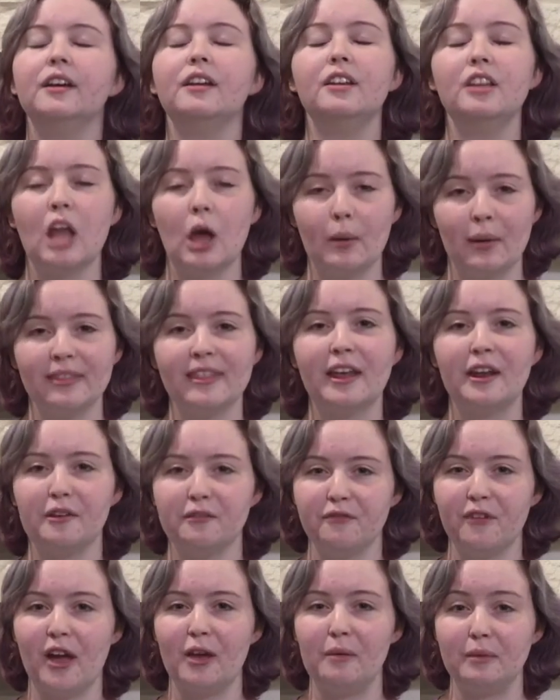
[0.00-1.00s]
Knowing that her
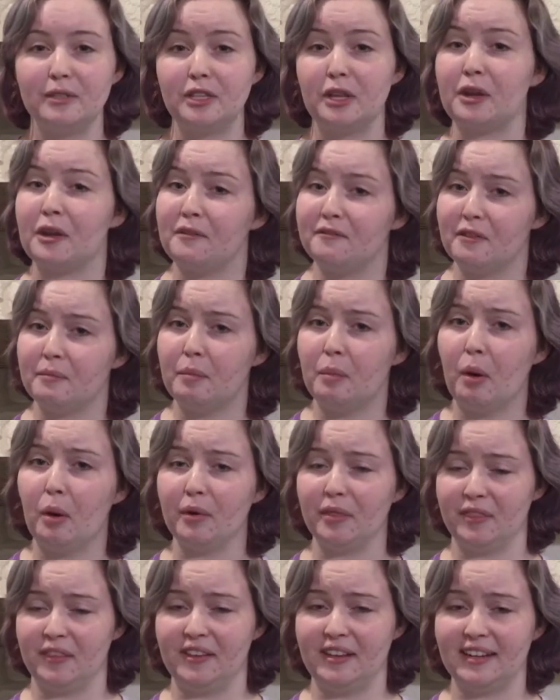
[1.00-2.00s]
friend was looking for
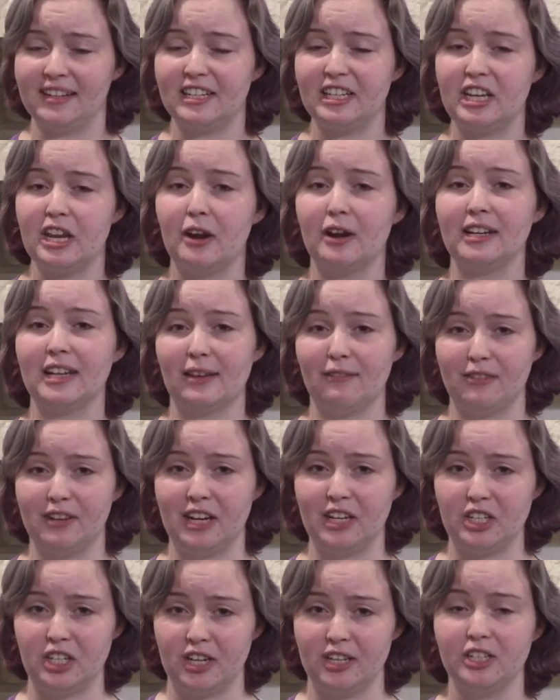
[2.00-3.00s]
more than the dictionary
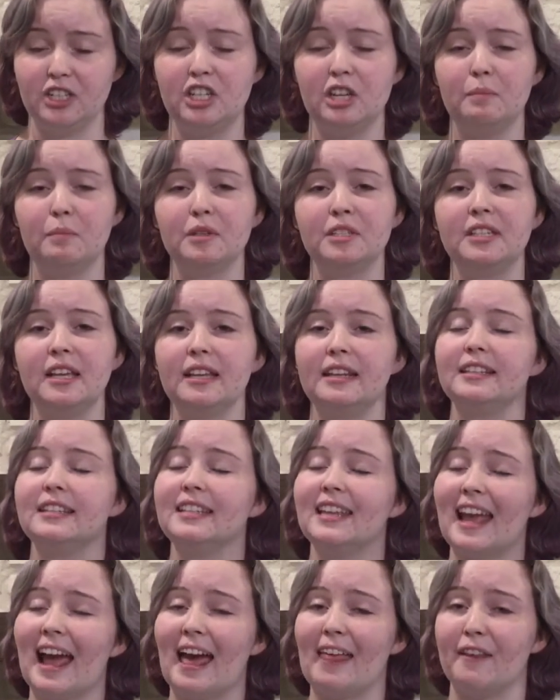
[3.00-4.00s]
definition, she proceeded
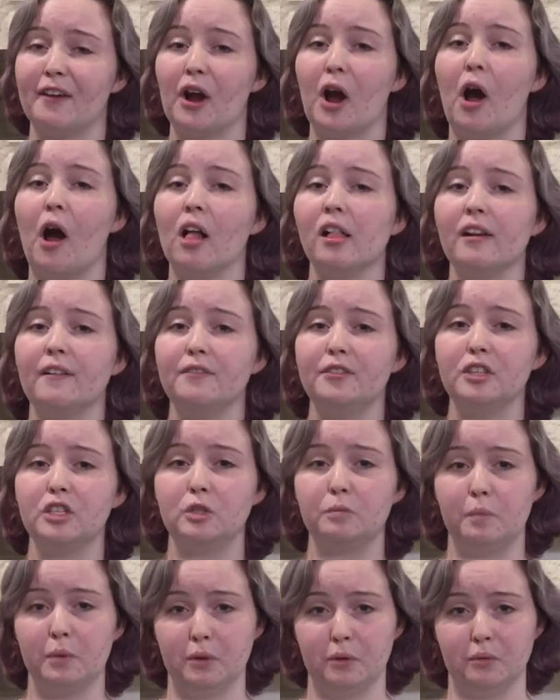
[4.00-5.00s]
to gather all of the
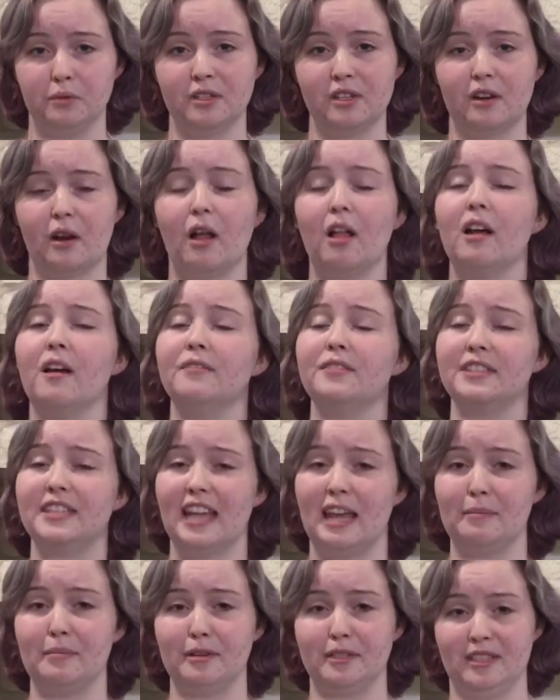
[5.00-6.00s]
spoons on all of the
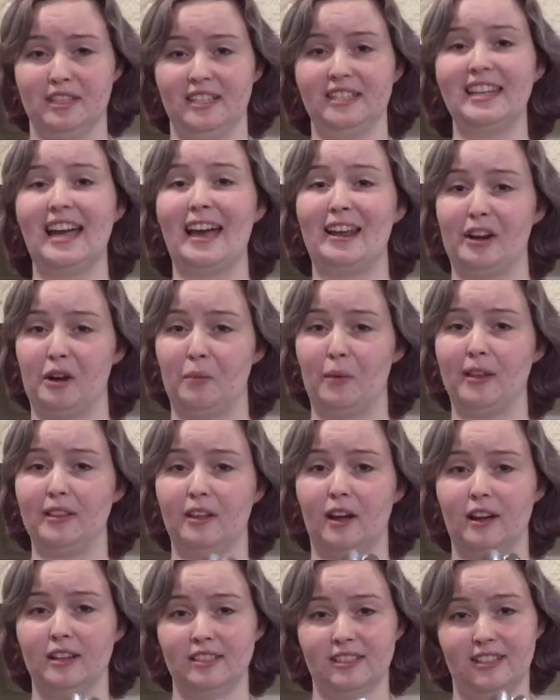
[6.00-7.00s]
tables in the diner while
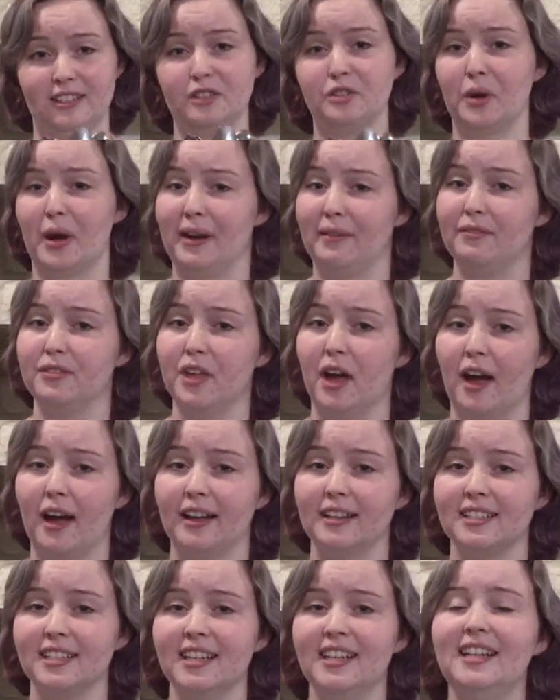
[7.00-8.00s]
lost in a train of
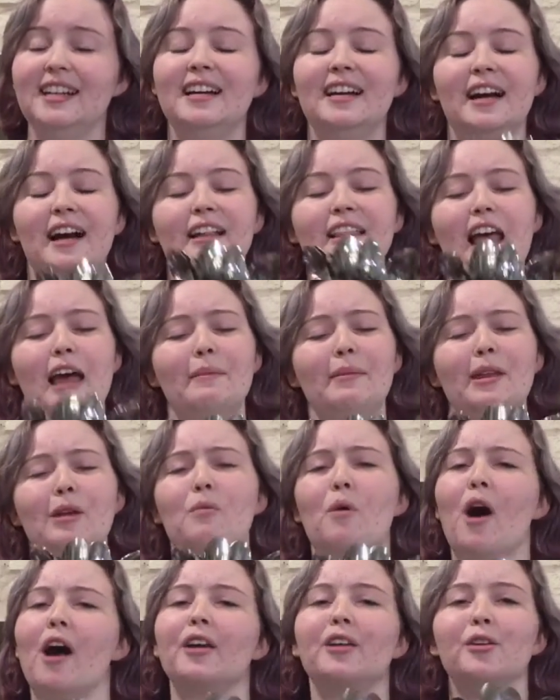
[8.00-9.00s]
thought. Allow me to
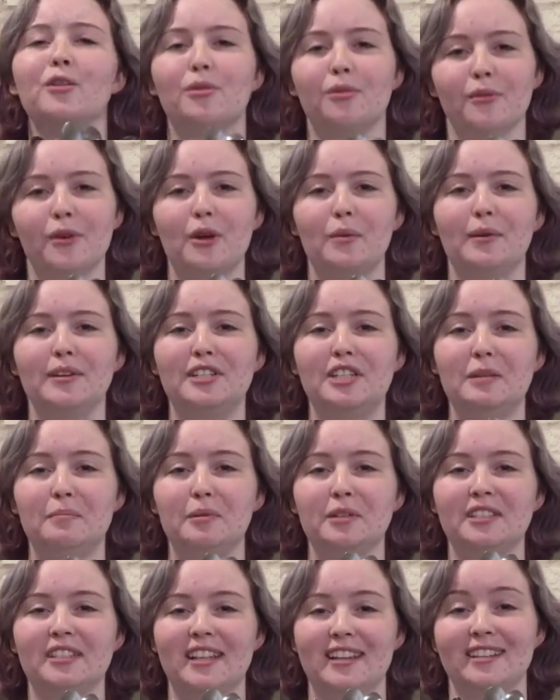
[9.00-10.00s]
walk you through what she
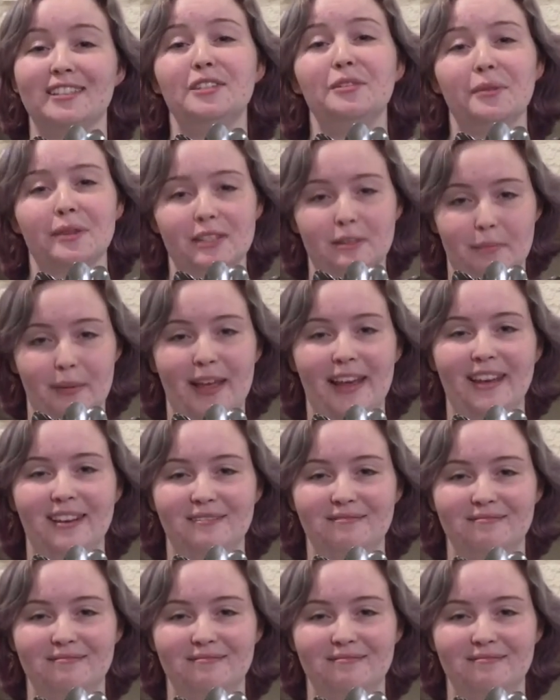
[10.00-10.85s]
proceeded to explain.